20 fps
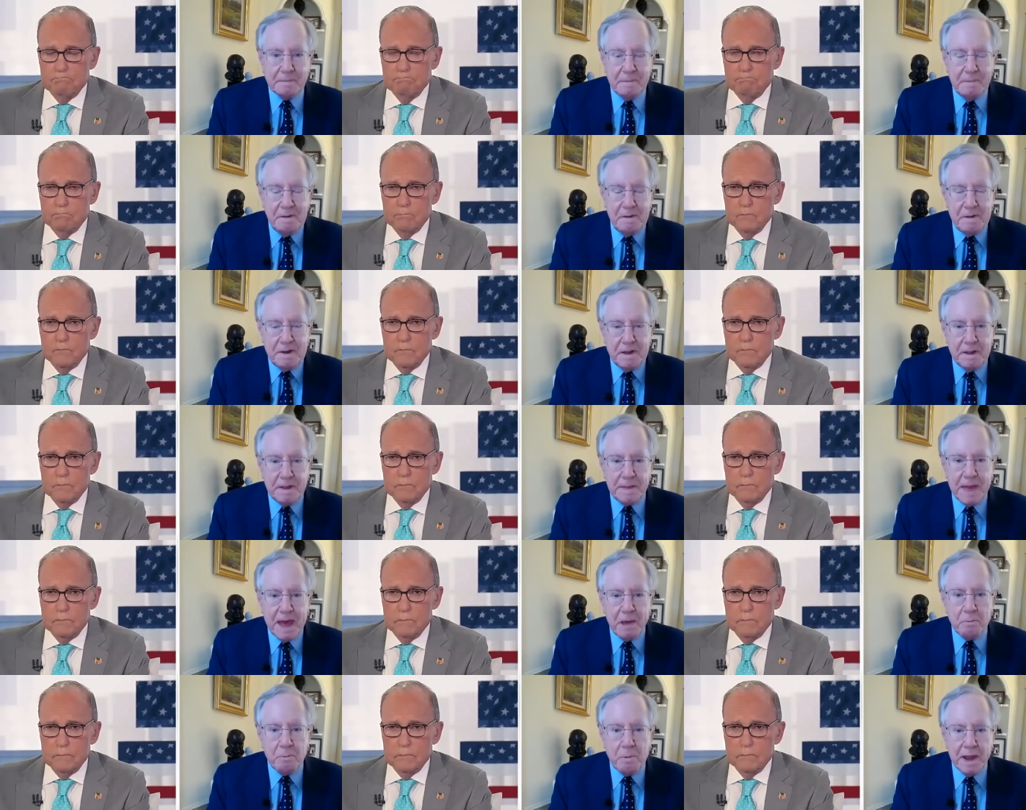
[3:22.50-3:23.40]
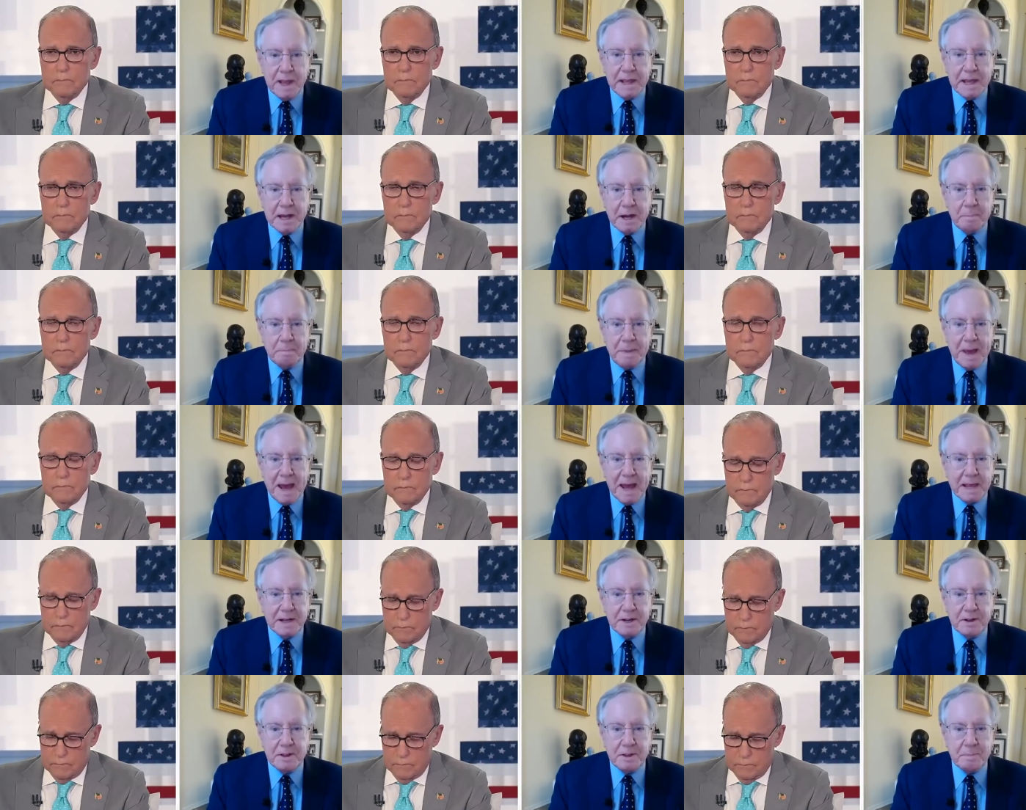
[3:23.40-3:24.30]
Speaker 1: in that way get it back
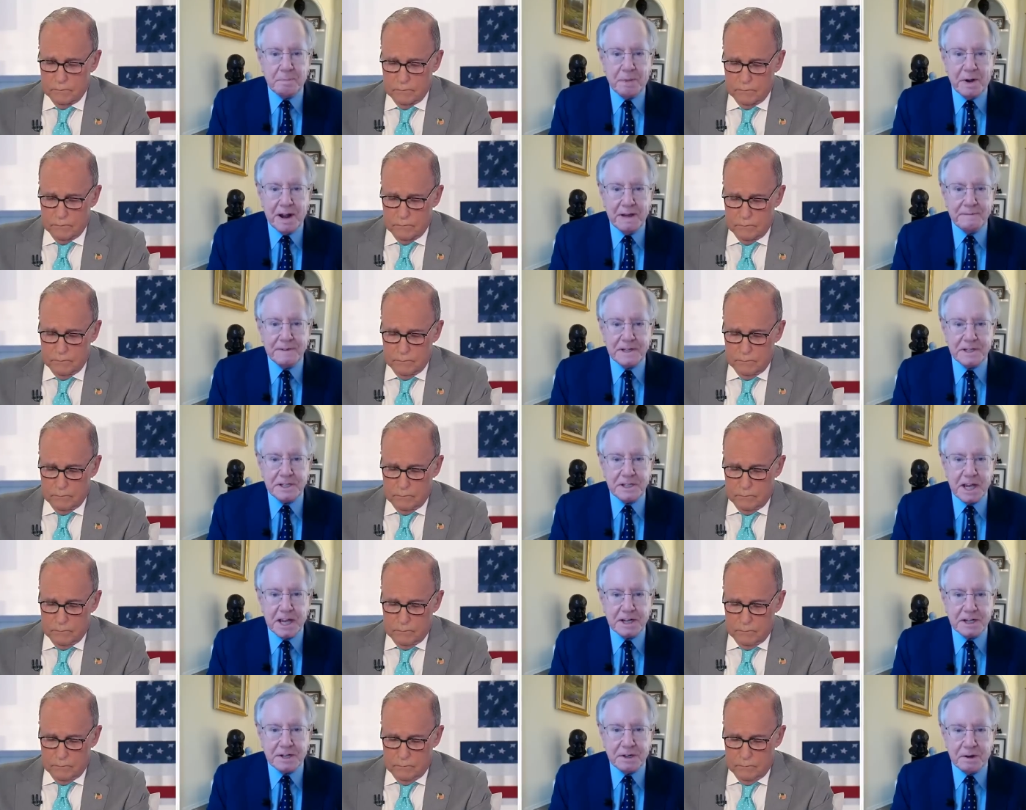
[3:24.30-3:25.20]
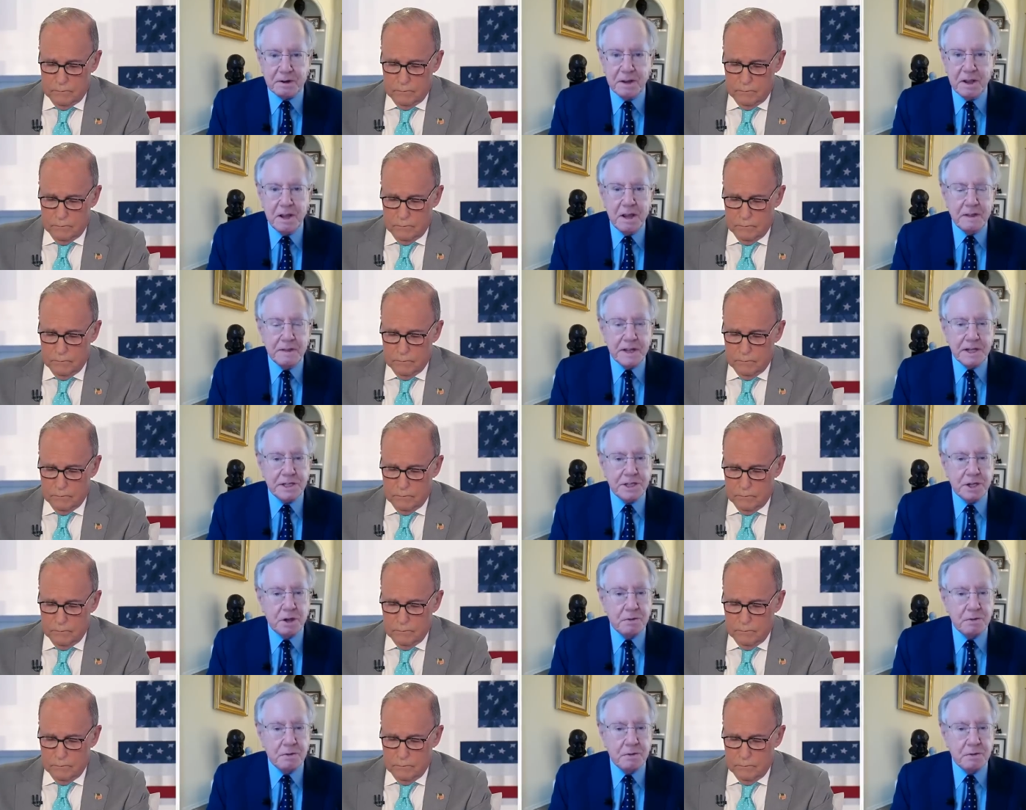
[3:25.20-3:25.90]
into the private sector. They show